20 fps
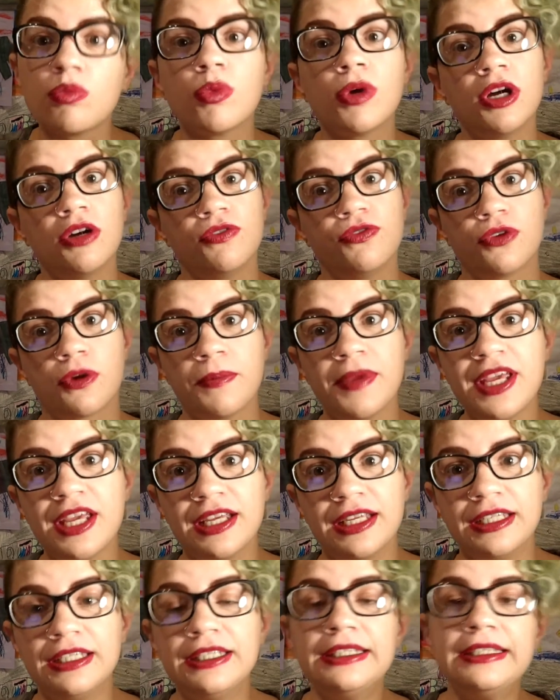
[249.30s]
Well, for
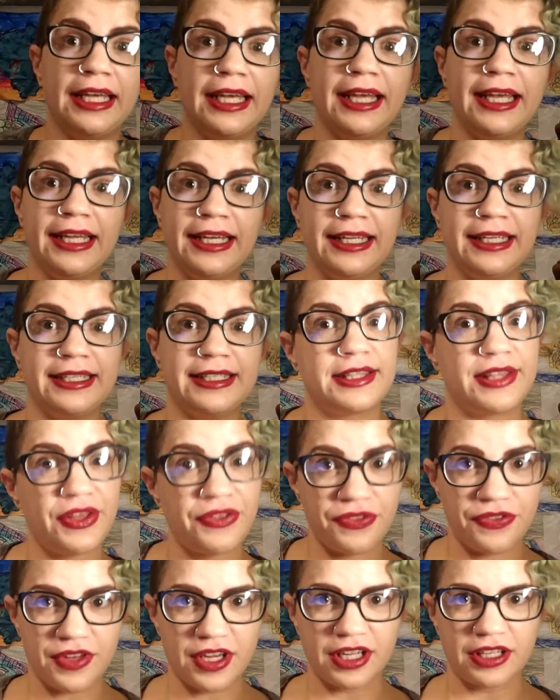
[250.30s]
me, it is the
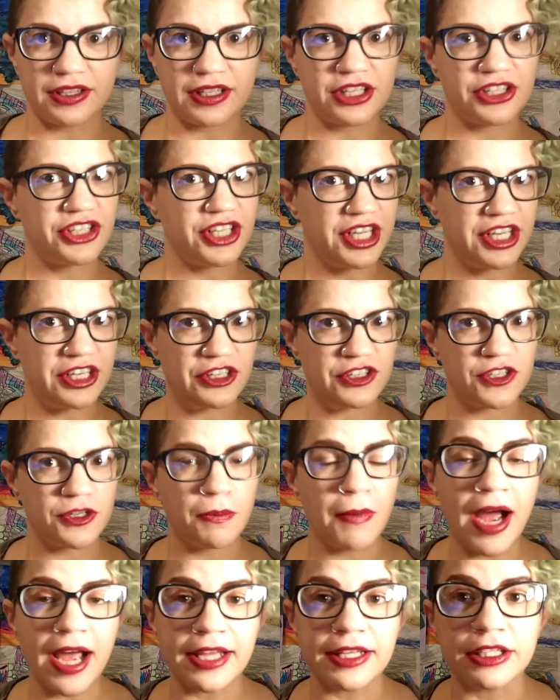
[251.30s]
thing that changed
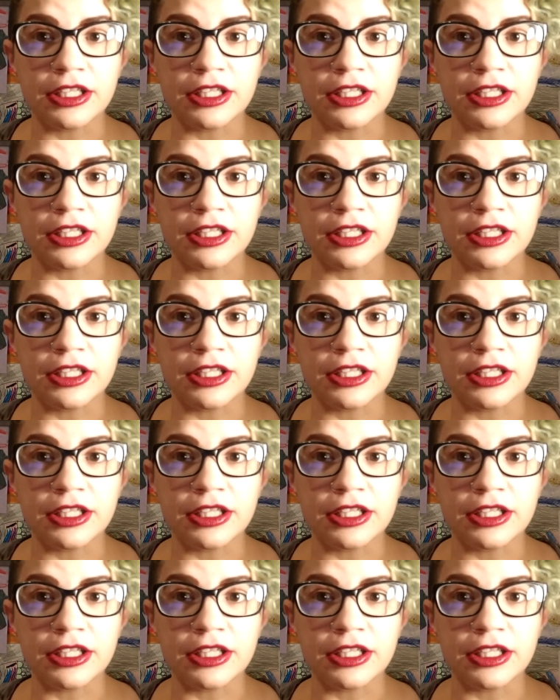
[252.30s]
my